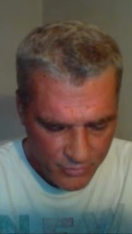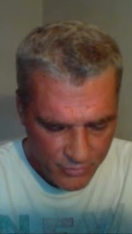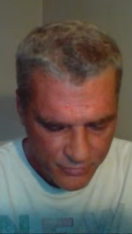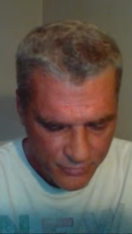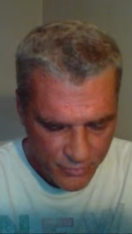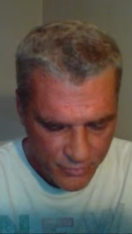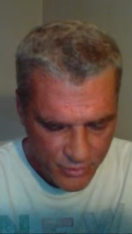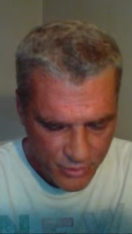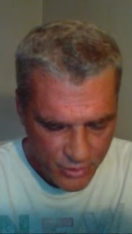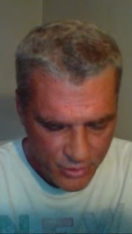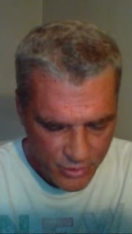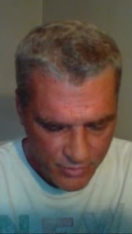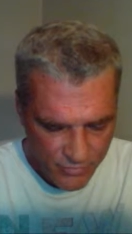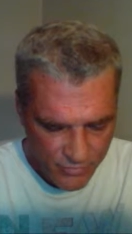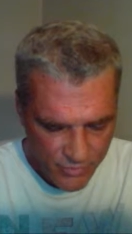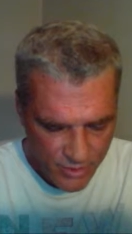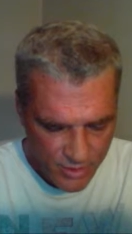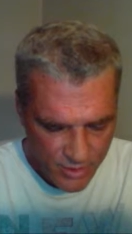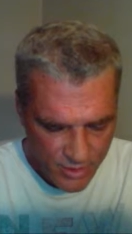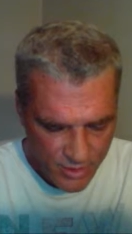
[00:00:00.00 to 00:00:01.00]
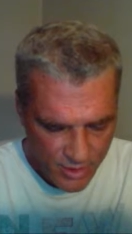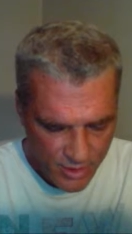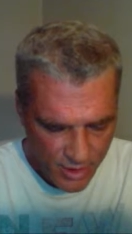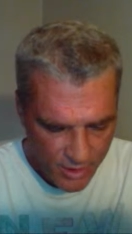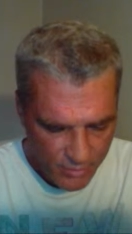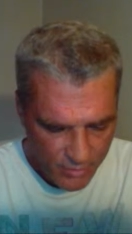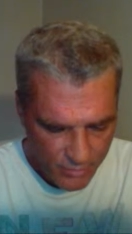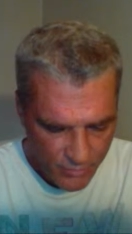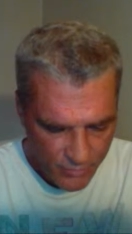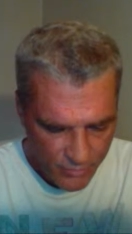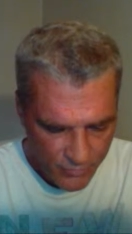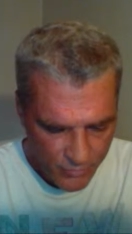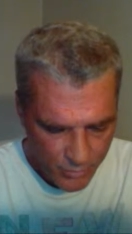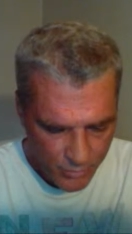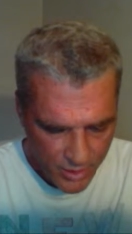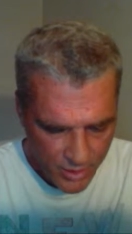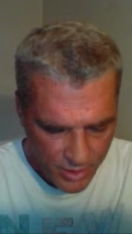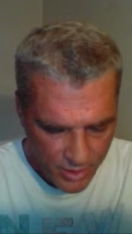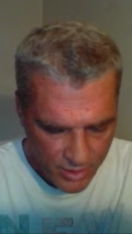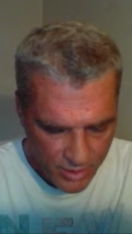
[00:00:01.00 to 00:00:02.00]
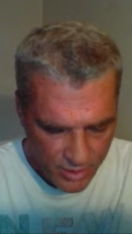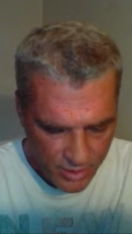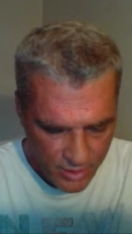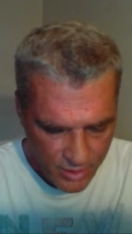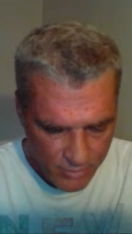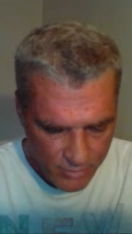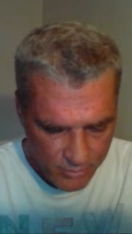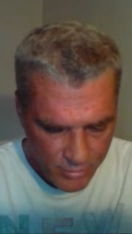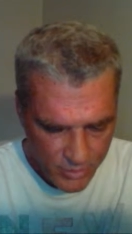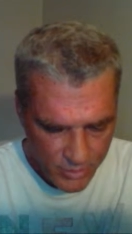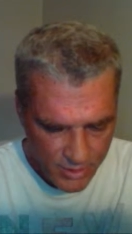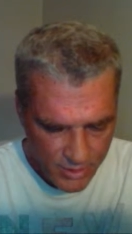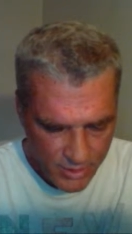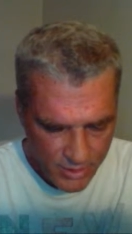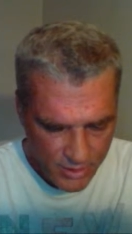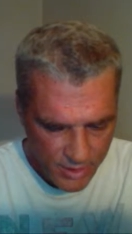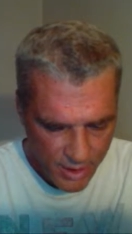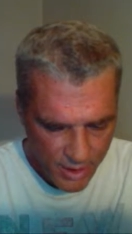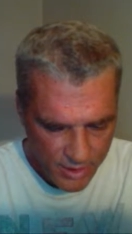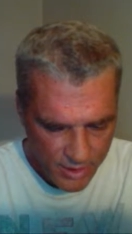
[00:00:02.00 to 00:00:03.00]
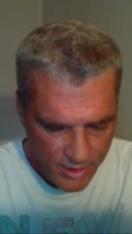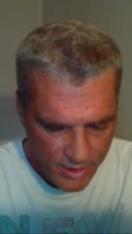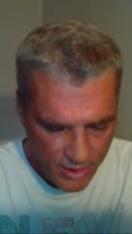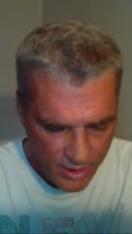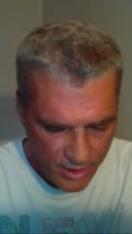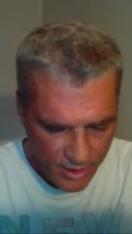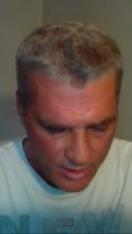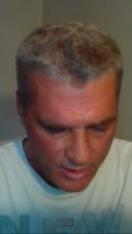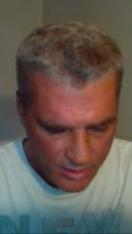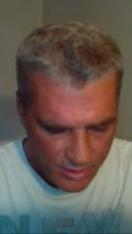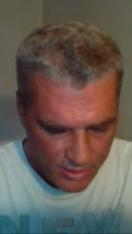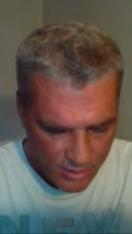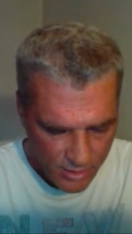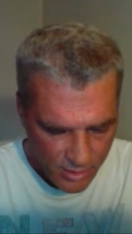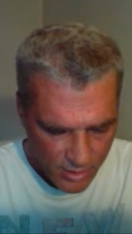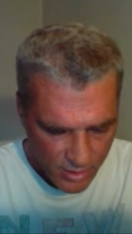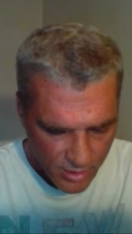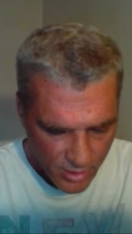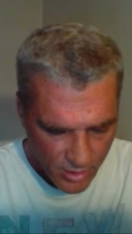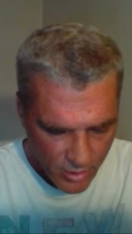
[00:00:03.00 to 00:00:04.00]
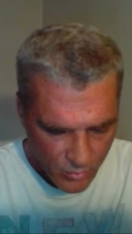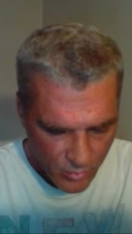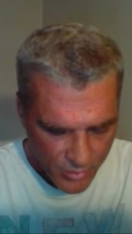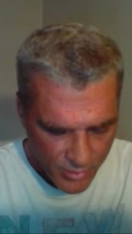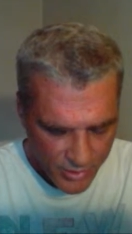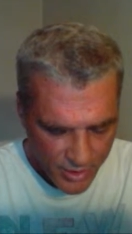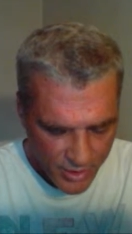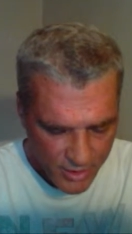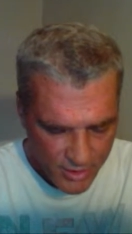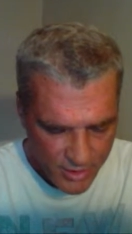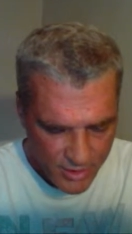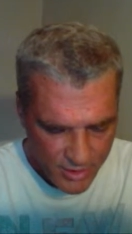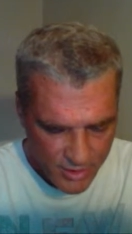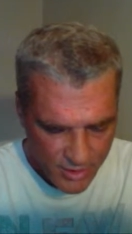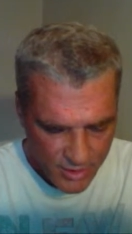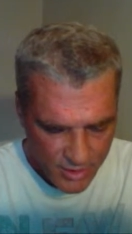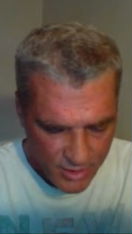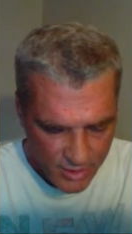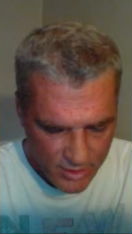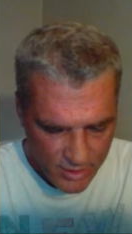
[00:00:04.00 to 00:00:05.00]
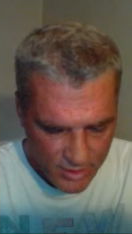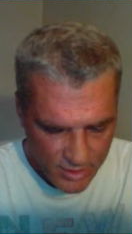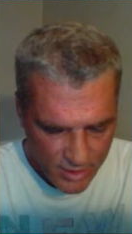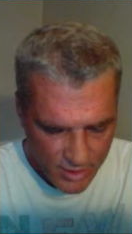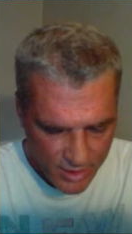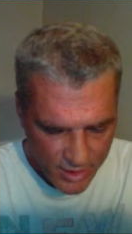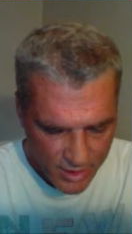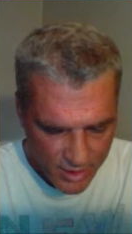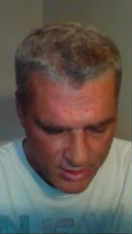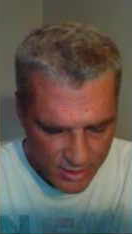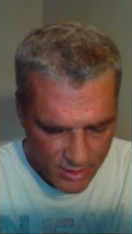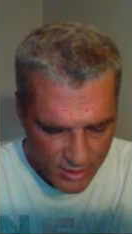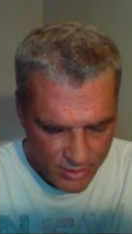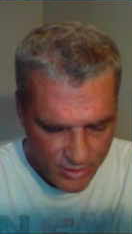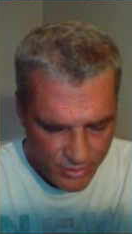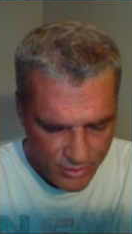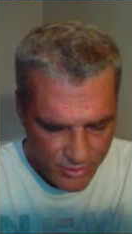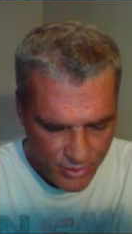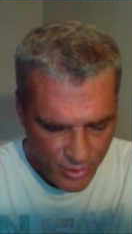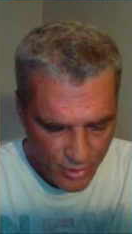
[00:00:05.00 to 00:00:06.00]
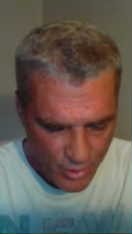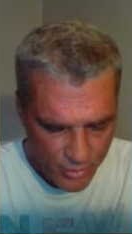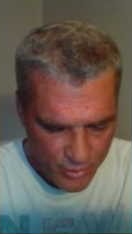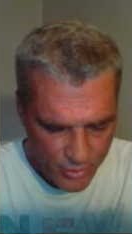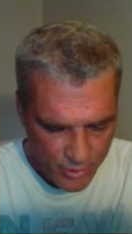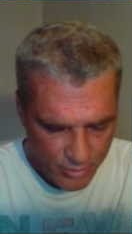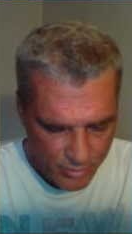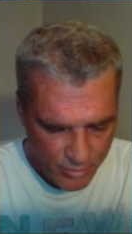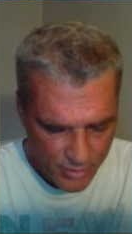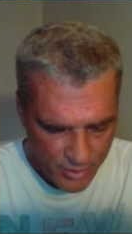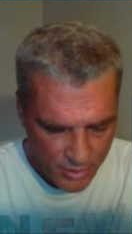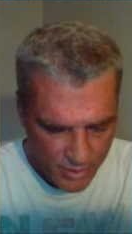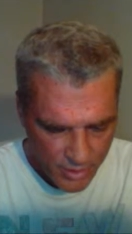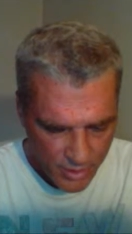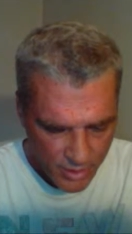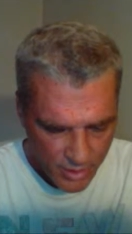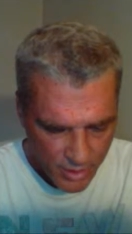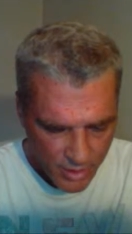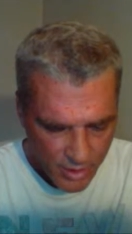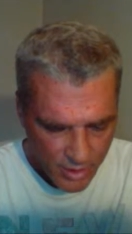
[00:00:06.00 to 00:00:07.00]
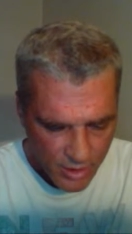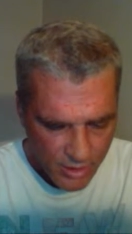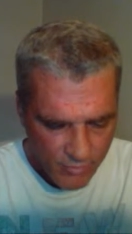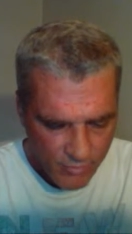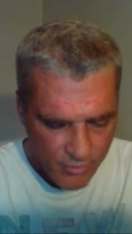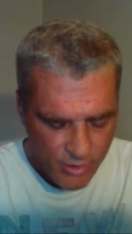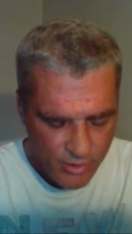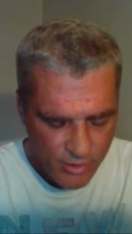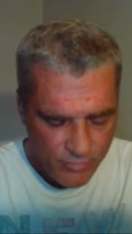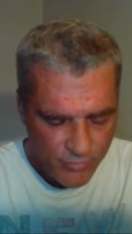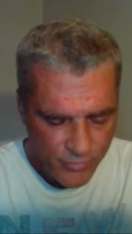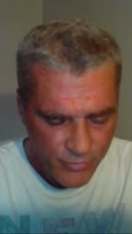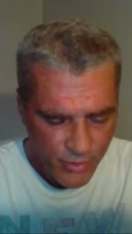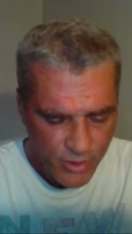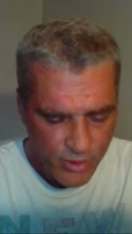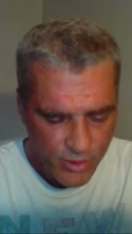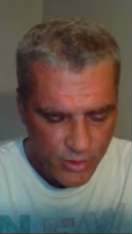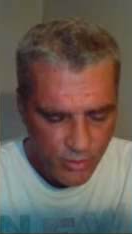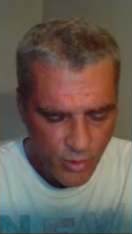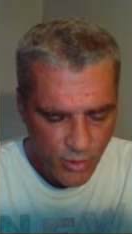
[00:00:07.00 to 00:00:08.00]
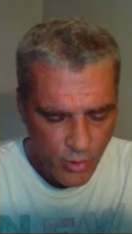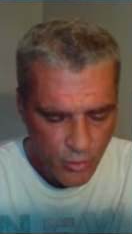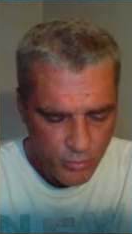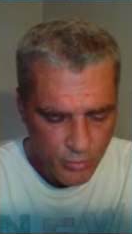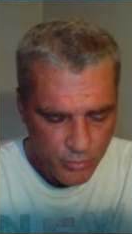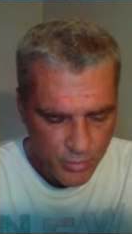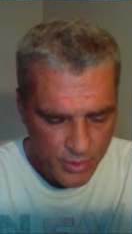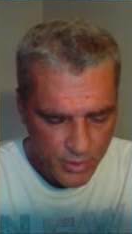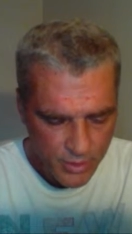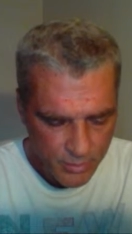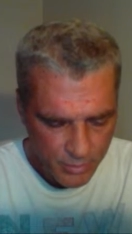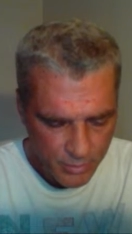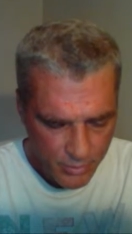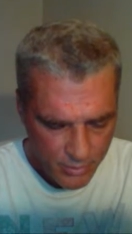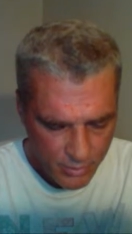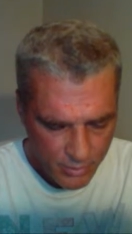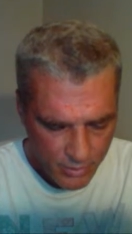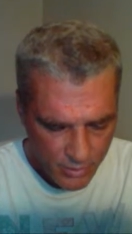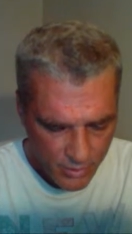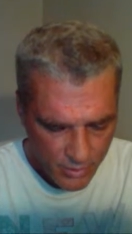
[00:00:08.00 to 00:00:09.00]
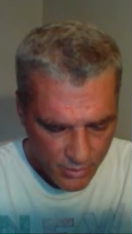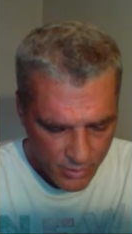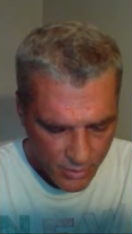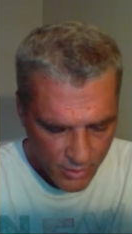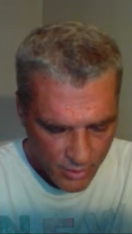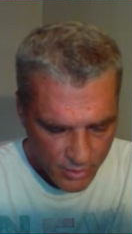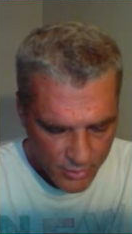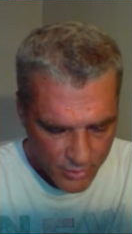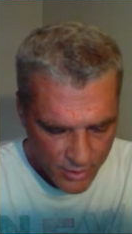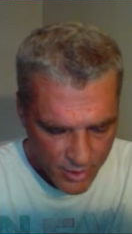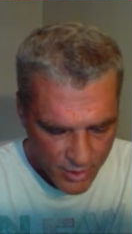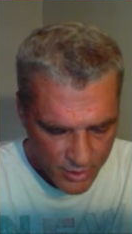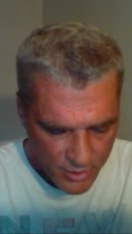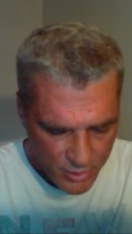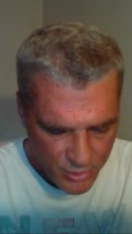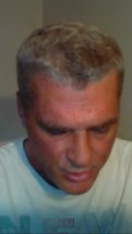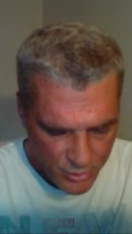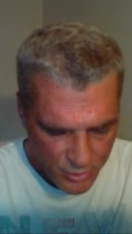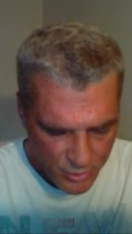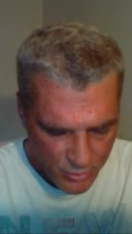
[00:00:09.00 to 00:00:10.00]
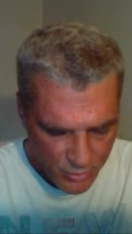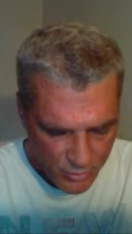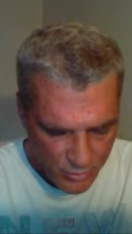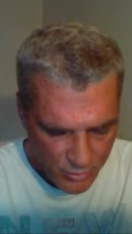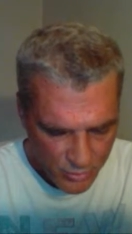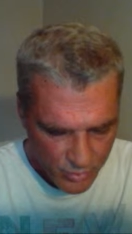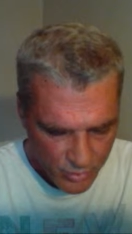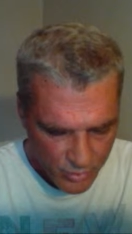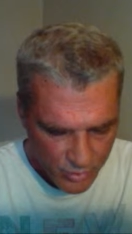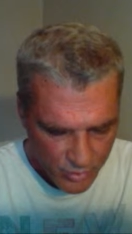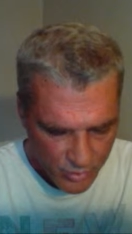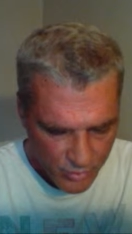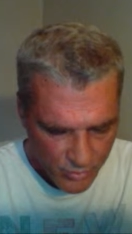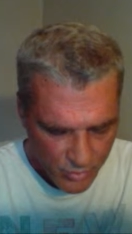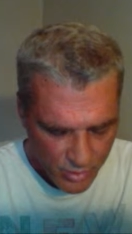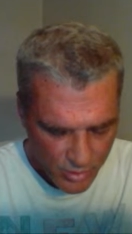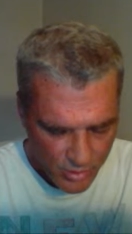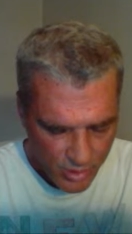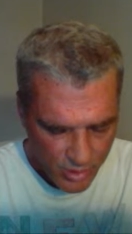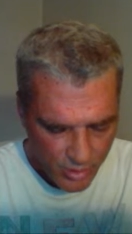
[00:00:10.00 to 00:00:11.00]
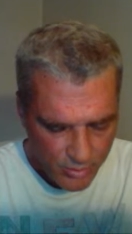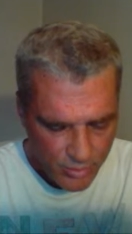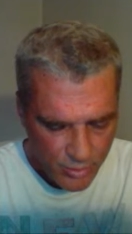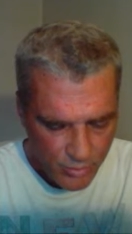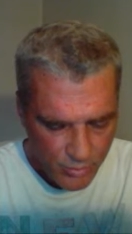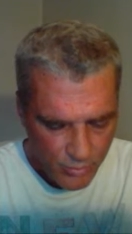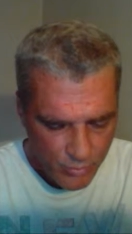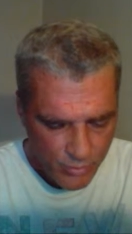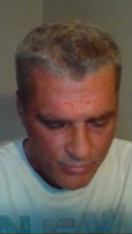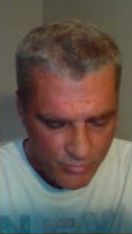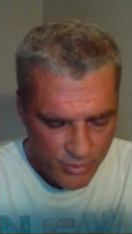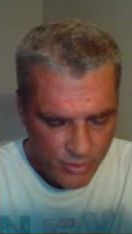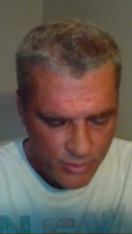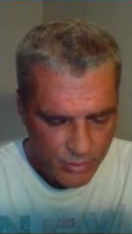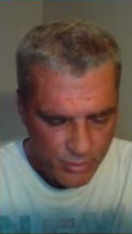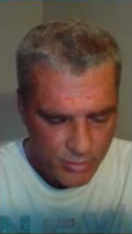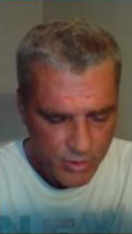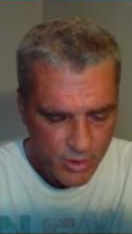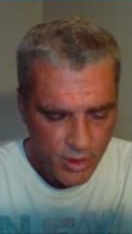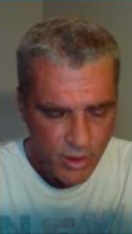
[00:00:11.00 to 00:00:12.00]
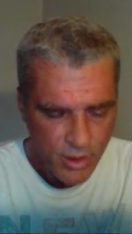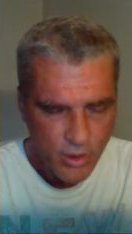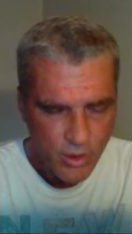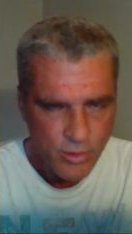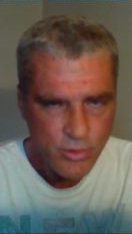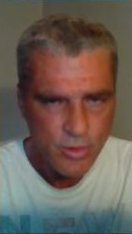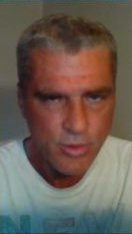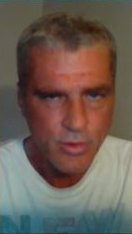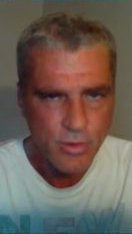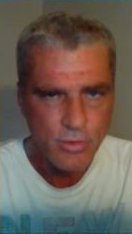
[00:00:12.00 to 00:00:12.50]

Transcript: fringes of Islam from getting completely out of hand, when they see that the land has exalted me, even in front of their own people. They too will come to revere me also.